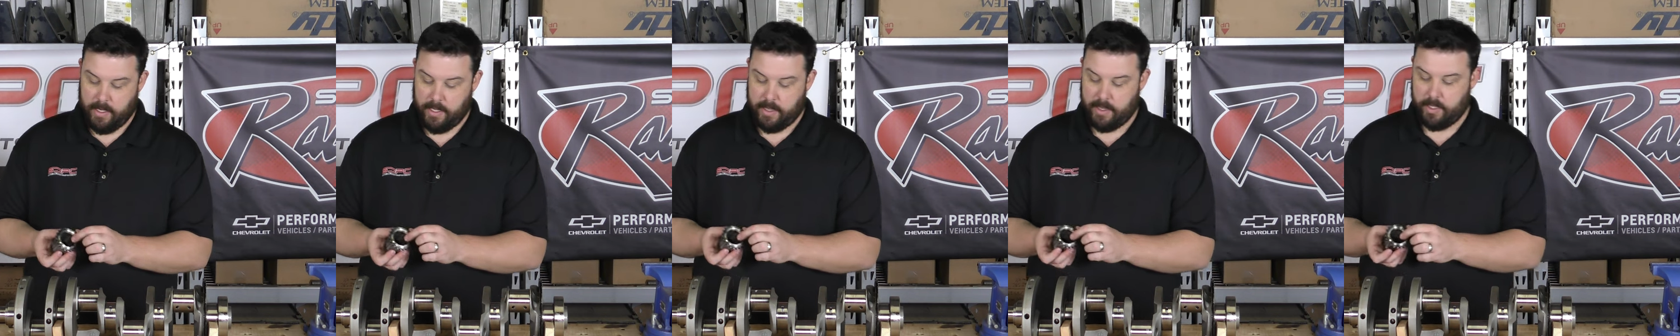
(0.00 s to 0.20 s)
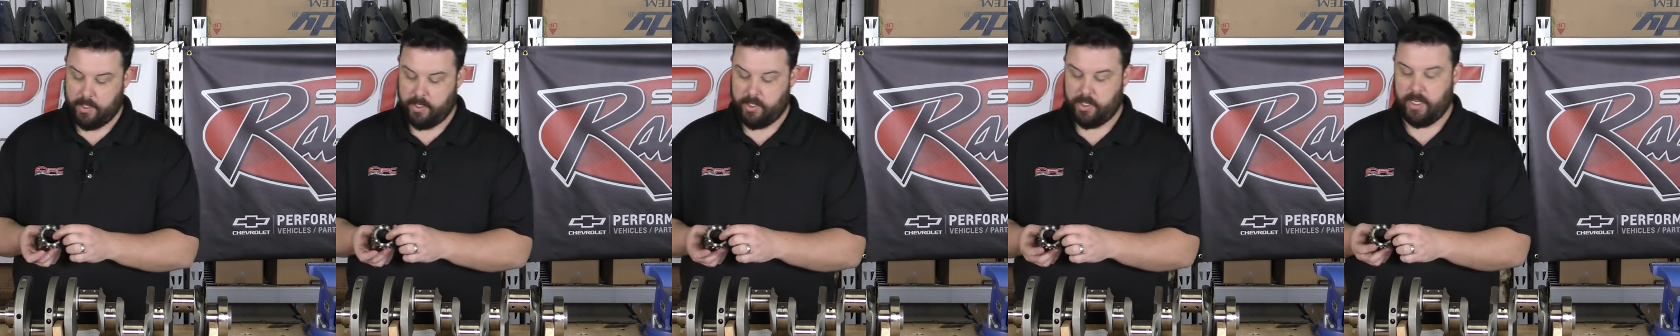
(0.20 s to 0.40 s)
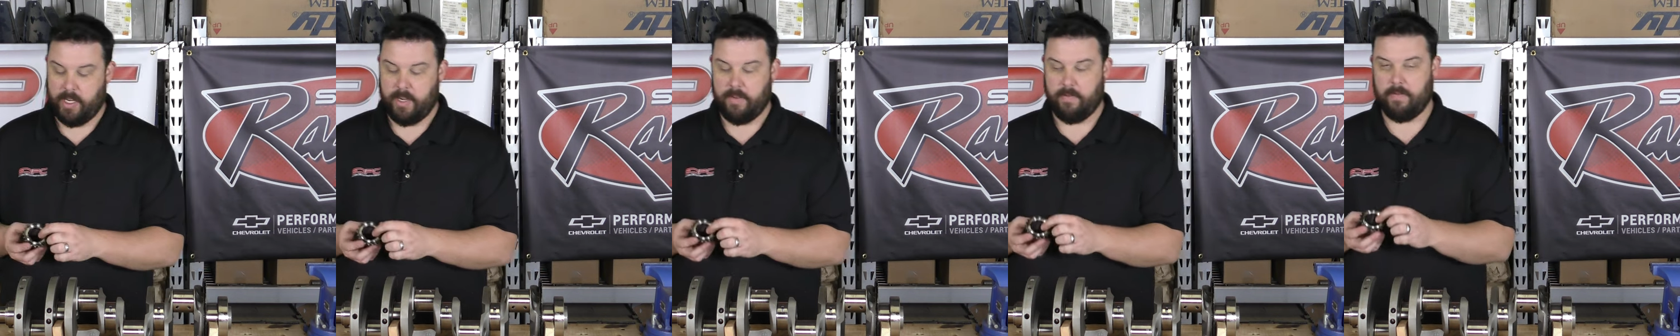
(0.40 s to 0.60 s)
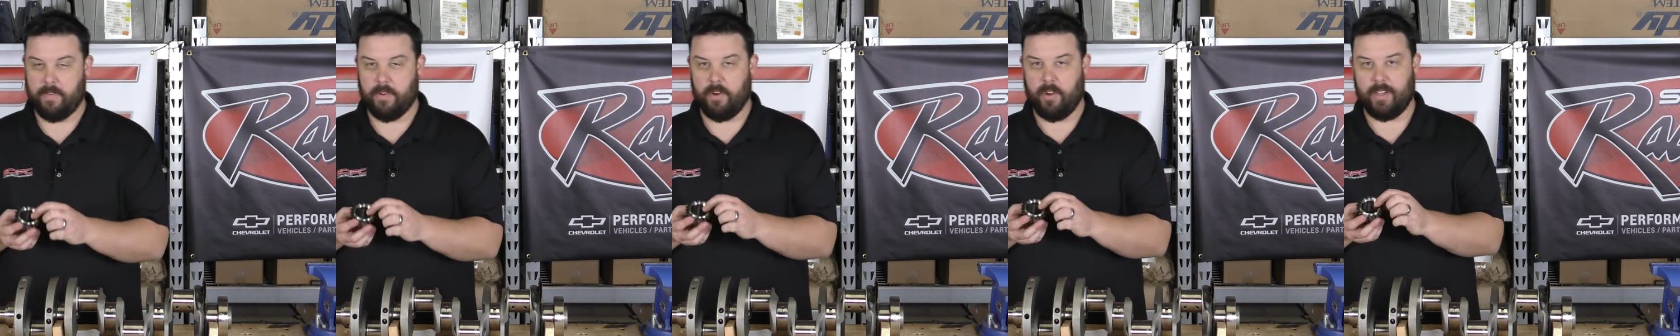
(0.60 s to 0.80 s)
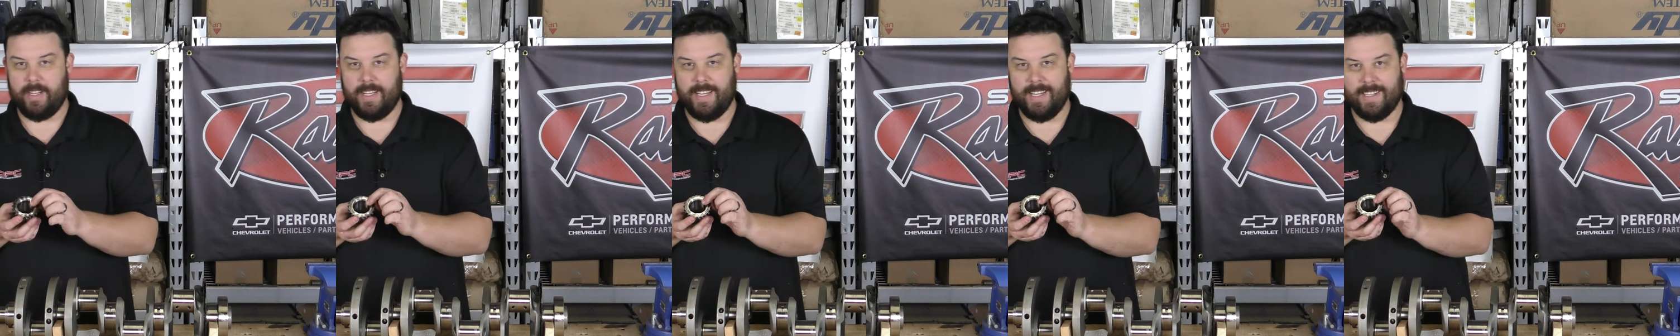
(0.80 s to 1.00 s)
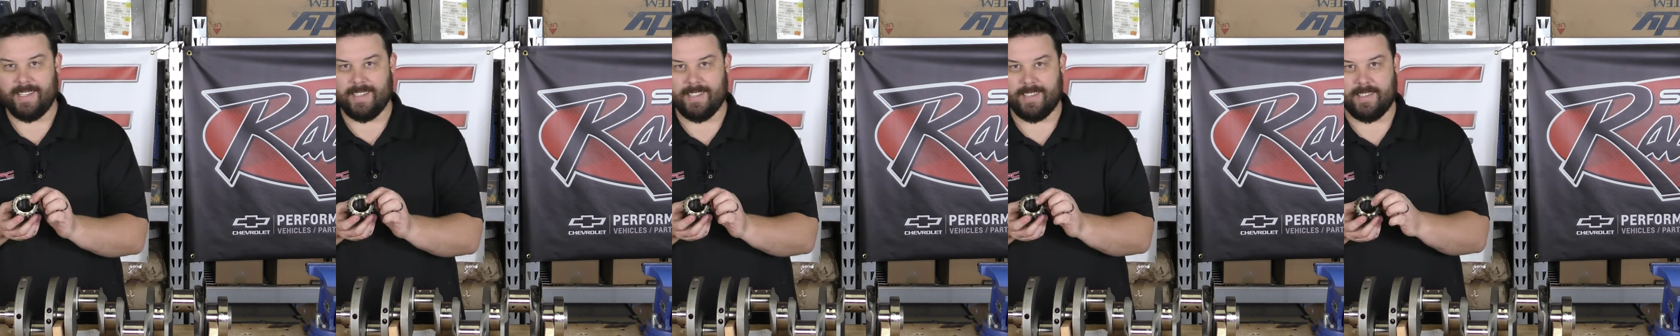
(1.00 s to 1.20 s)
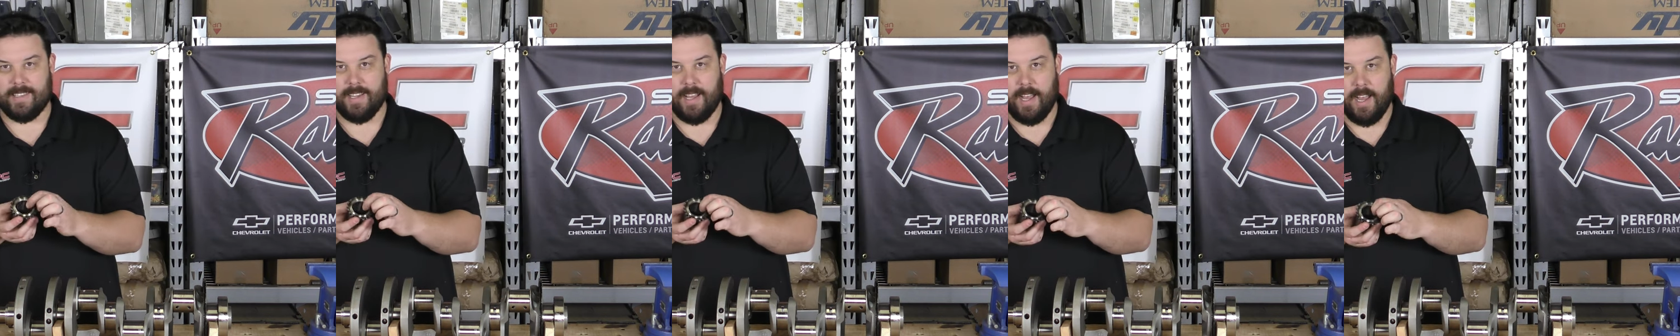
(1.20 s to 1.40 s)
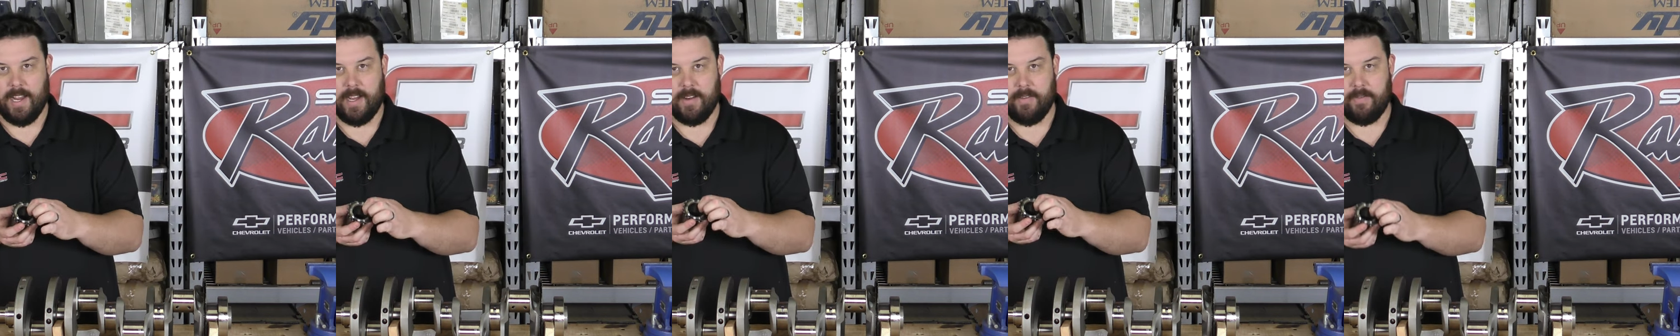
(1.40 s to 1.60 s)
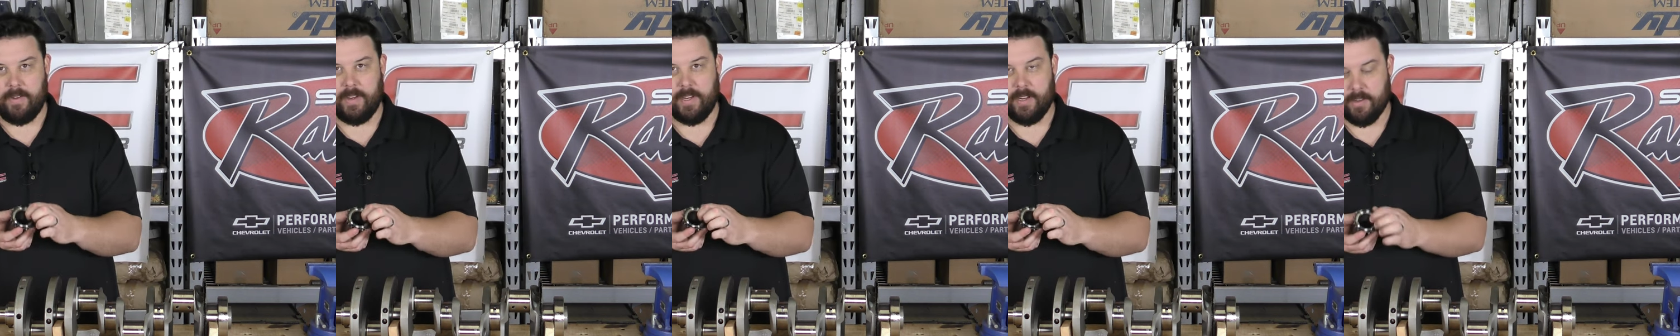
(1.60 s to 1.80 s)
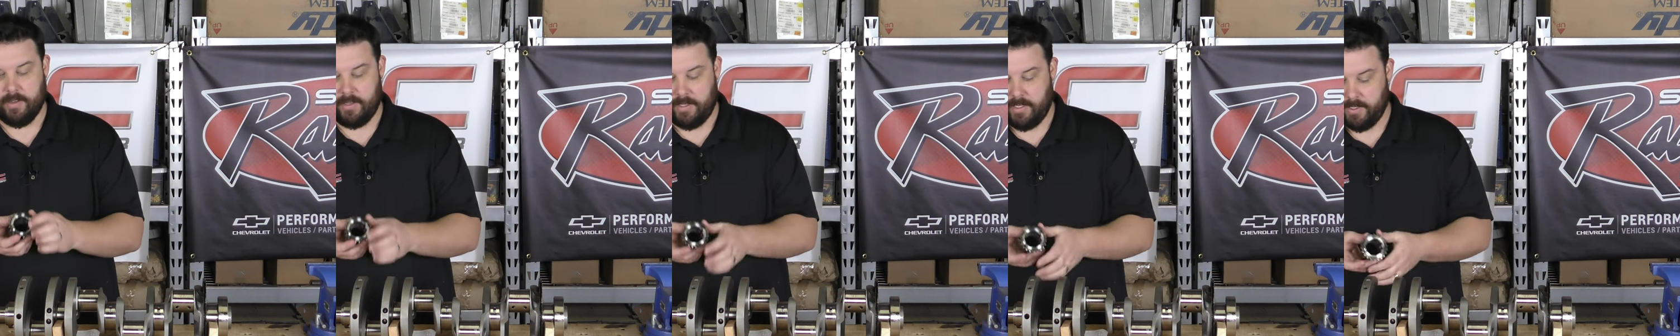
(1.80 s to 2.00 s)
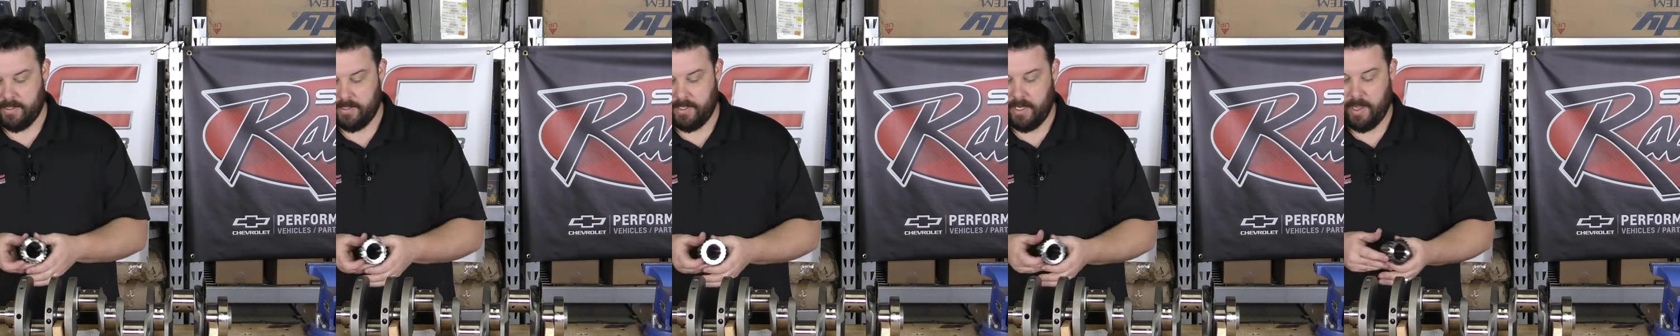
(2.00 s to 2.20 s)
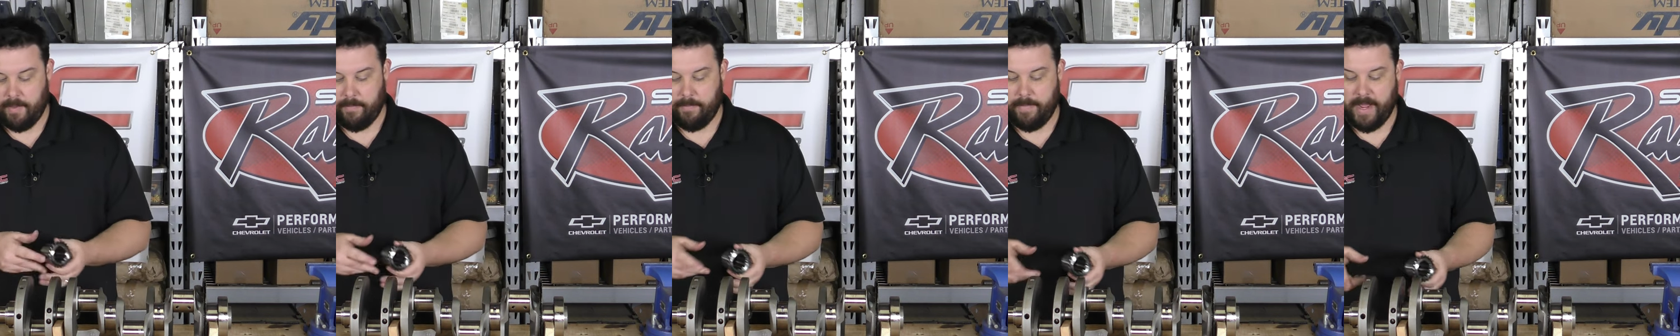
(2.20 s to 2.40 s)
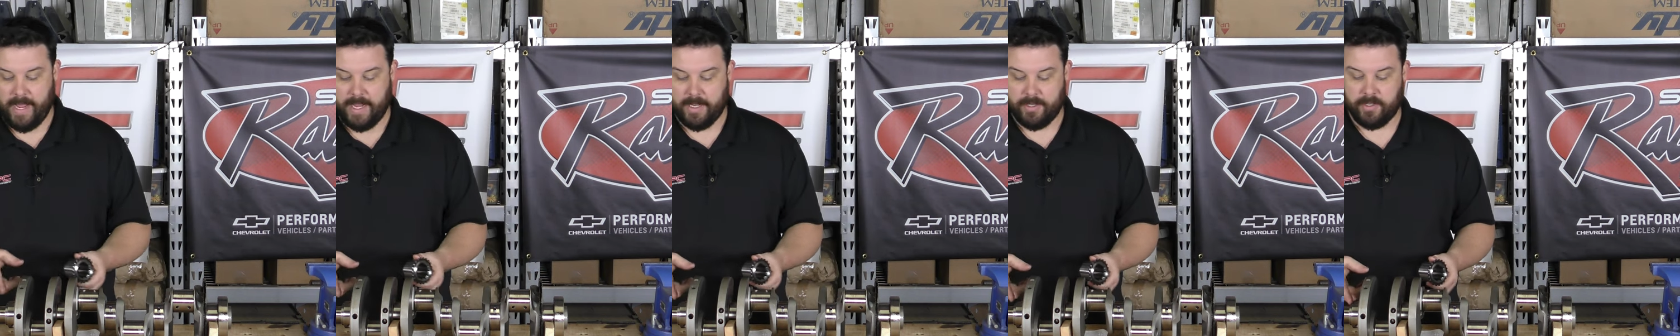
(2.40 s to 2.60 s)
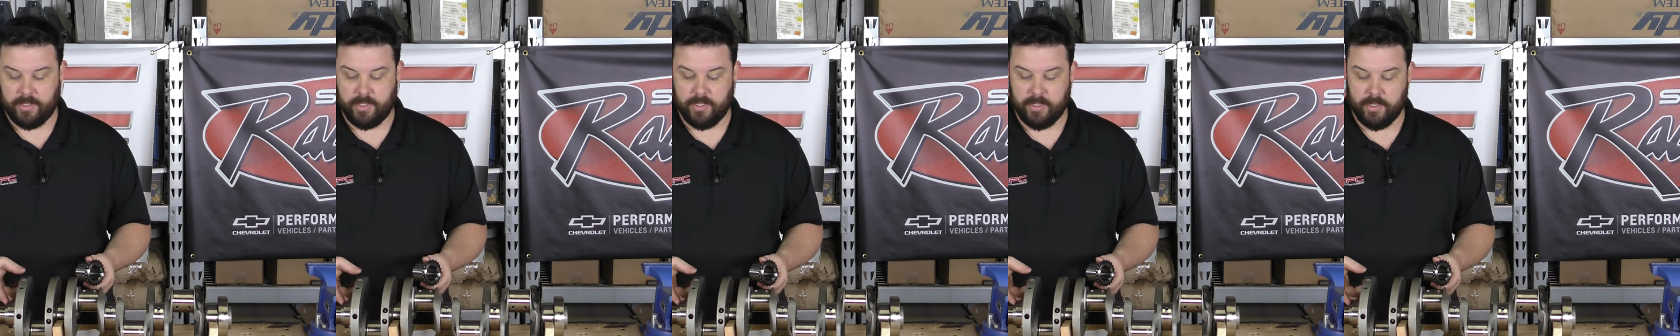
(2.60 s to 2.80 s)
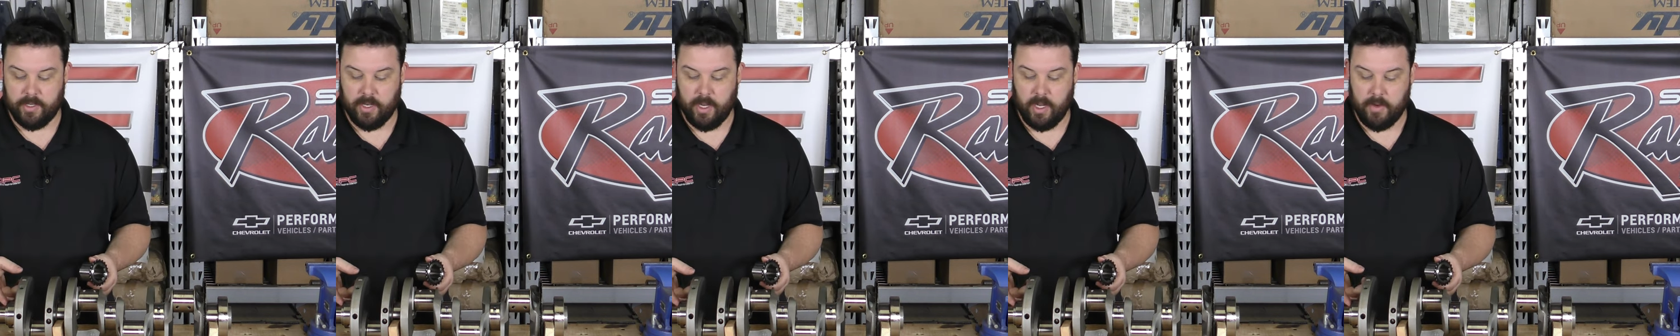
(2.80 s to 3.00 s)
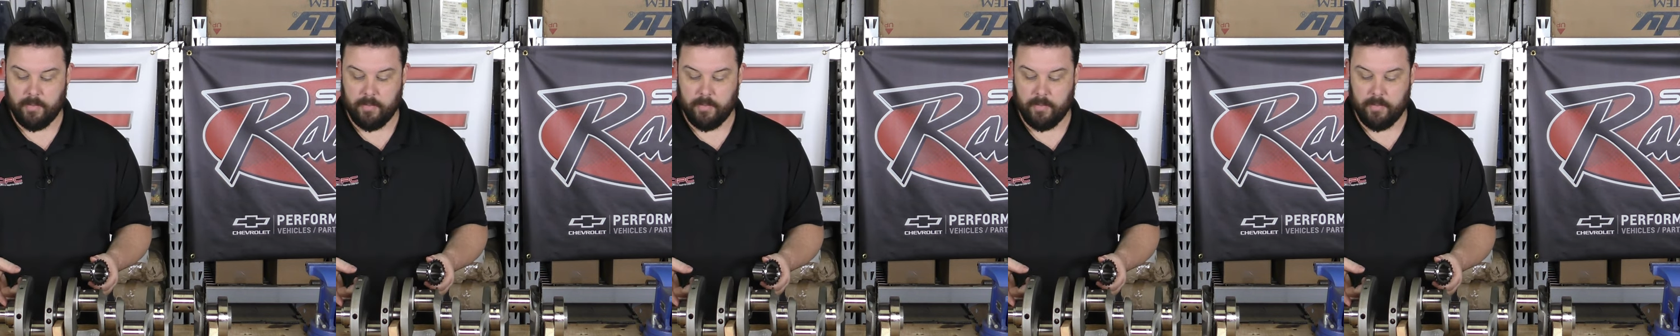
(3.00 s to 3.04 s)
the chamfer on the inside of here does not match the